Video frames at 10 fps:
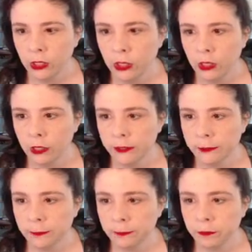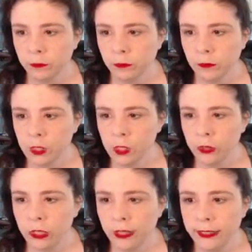Um, so
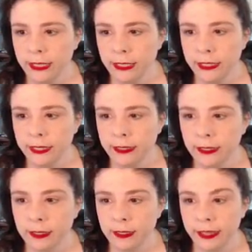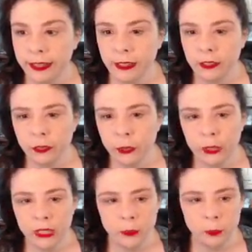the idea is is that if you
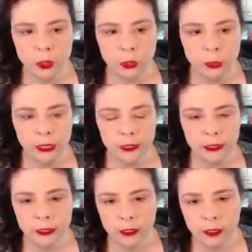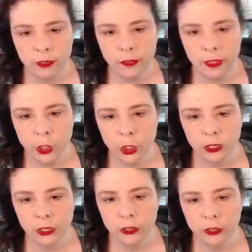keep doing this,
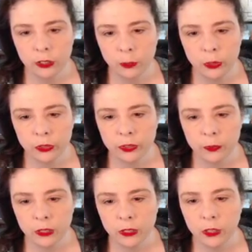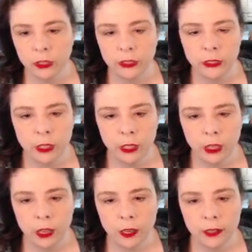eventually you're going to pull something good.
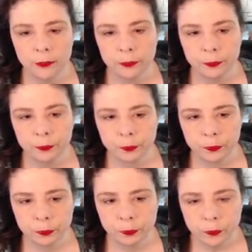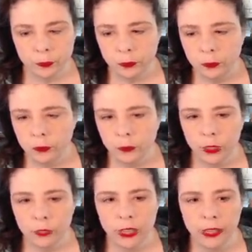Um,
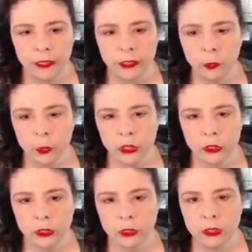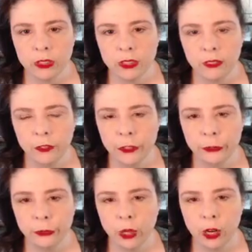then what you can do is if
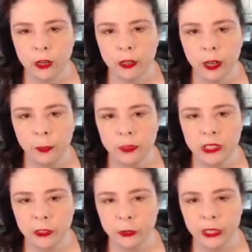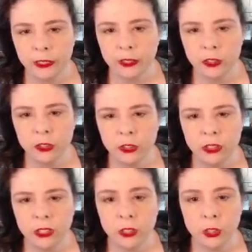you are up to it, there's
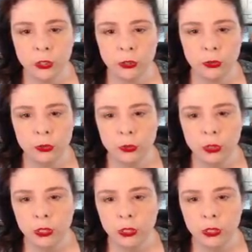usually two